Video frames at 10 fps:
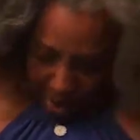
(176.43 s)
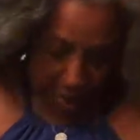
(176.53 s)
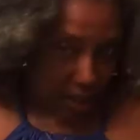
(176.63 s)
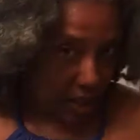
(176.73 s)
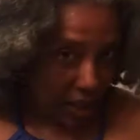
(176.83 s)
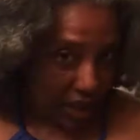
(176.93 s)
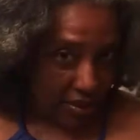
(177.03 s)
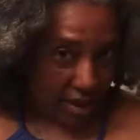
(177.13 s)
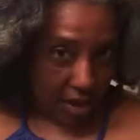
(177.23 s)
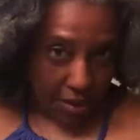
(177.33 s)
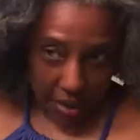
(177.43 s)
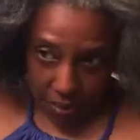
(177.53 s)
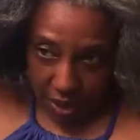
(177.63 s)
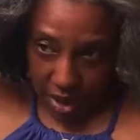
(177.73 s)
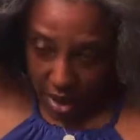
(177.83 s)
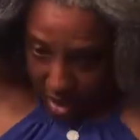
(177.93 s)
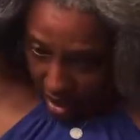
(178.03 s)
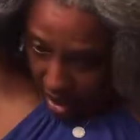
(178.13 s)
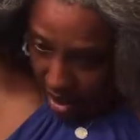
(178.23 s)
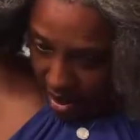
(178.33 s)
I think the last time I put
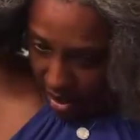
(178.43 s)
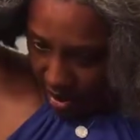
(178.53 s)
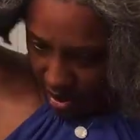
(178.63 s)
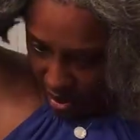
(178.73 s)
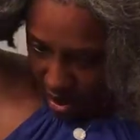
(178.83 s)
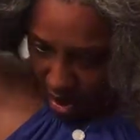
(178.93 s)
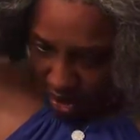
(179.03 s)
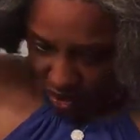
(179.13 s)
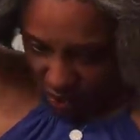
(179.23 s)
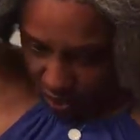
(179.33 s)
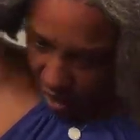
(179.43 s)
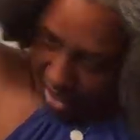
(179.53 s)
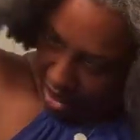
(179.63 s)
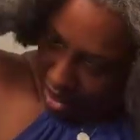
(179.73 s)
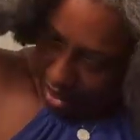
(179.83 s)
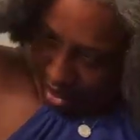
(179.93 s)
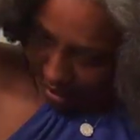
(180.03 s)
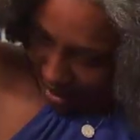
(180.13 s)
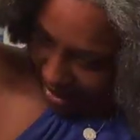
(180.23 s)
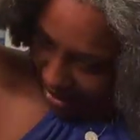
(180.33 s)
any spray
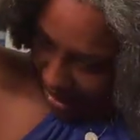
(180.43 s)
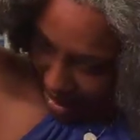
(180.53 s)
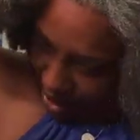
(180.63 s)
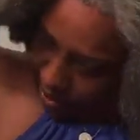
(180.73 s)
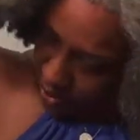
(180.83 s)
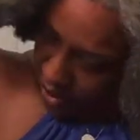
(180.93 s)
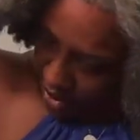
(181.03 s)
on my scalp